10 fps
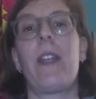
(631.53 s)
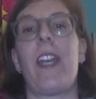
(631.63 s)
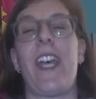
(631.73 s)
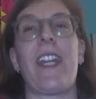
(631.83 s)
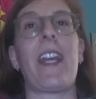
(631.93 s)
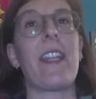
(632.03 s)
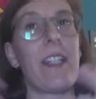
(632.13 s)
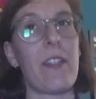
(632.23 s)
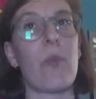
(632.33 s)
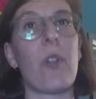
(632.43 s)
And I think
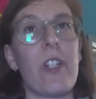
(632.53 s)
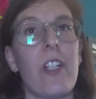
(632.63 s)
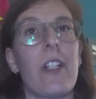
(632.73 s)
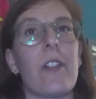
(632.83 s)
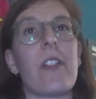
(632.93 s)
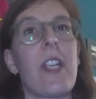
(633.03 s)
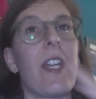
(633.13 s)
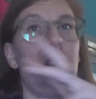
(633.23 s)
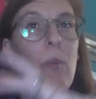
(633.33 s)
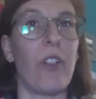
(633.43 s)
it's important to
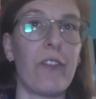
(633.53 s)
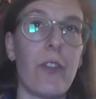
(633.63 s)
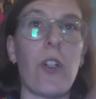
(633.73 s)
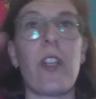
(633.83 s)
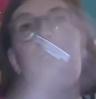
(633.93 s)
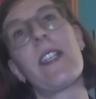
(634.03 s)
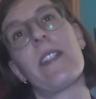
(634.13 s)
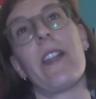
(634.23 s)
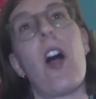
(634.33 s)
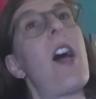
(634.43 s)
understand that before
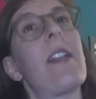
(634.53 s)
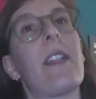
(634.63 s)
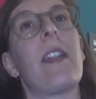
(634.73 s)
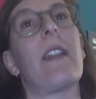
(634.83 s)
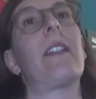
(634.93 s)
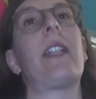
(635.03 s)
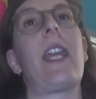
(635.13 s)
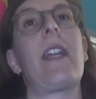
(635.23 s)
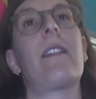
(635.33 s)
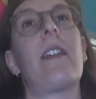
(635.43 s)
these laws in the
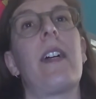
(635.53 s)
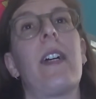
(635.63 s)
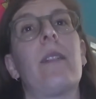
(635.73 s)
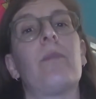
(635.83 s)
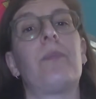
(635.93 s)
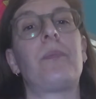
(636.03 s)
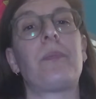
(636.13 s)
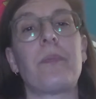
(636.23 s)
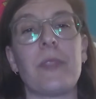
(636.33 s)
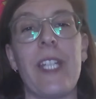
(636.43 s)
late
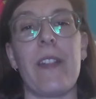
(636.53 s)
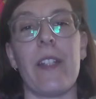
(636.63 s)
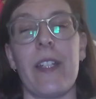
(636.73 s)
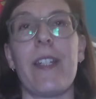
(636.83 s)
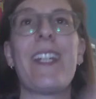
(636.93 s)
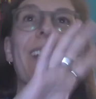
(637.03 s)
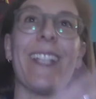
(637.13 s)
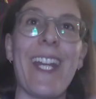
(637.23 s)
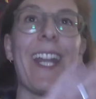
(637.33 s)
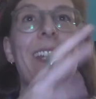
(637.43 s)

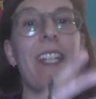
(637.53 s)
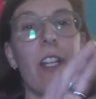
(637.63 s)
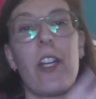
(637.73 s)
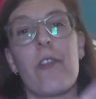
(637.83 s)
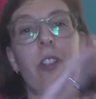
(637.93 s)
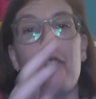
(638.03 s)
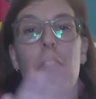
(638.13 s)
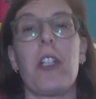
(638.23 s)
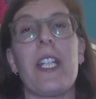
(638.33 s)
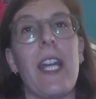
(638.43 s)
1800s,
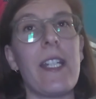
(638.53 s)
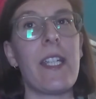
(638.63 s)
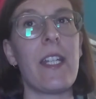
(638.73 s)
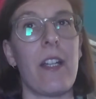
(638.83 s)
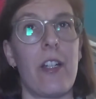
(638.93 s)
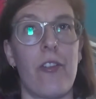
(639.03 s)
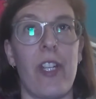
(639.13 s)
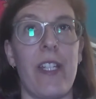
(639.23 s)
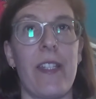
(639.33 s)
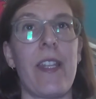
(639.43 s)
early
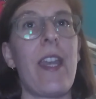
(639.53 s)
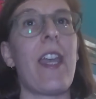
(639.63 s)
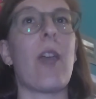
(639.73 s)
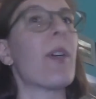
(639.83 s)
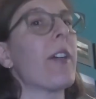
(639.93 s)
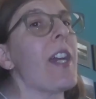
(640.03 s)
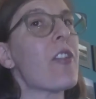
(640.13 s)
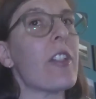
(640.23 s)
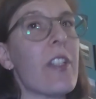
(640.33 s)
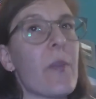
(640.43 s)
1900s,
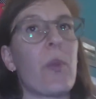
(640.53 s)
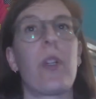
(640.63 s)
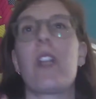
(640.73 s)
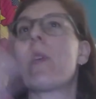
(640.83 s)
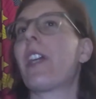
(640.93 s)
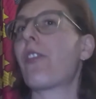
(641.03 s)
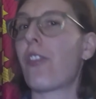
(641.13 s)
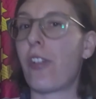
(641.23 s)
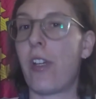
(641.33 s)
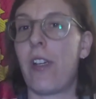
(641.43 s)
immigration is pretty
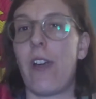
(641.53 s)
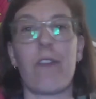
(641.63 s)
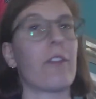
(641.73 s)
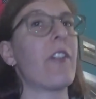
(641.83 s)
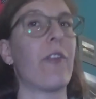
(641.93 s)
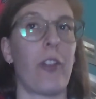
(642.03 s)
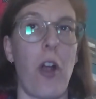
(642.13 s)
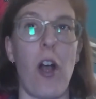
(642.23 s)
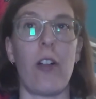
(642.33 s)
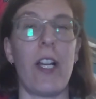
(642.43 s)
much a
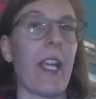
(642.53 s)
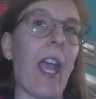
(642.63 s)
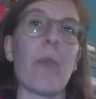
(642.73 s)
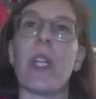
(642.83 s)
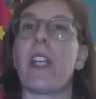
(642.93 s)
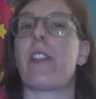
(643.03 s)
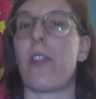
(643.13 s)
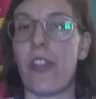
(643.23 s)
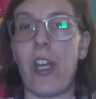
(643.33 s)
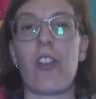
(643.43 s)
free-for-all, again, because
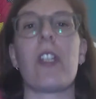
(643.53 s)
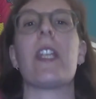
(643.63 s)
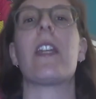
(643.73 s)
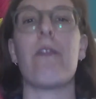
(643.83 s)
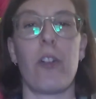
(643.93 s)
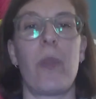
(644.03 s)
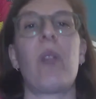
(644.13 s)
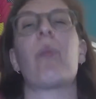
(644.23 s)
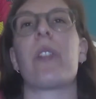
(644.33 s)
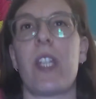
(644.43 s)
there's such a need for
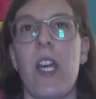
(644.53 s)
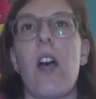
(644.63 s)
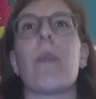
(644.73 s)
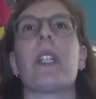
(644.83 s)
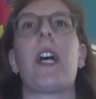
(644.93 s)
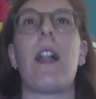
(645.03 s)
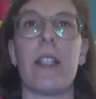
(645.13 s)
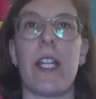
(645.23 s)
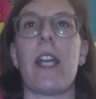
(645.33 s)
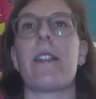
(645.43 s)
people to come and
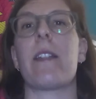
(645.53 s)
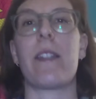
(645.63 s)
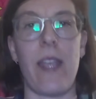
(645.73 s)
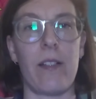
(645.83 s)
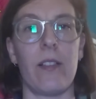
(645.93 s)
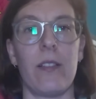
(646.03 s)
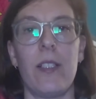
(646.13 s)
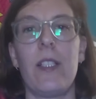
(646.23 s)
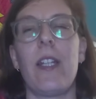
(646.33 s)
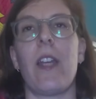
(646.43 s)
colonize and settle
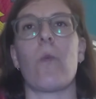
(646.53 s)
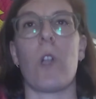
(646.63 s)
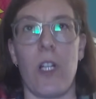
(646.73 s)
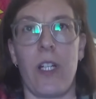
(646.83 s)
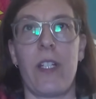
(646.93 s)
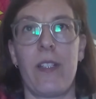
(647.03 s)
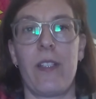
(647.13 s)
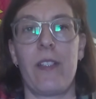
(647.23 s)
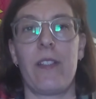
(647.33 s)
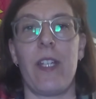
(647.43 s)
and work
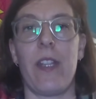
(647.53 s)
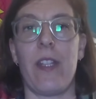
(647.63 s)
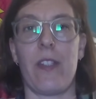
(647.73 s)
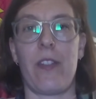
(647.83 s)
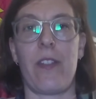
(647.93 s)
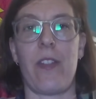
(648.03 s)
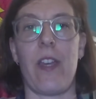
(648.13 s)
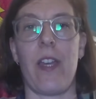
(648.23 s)
in this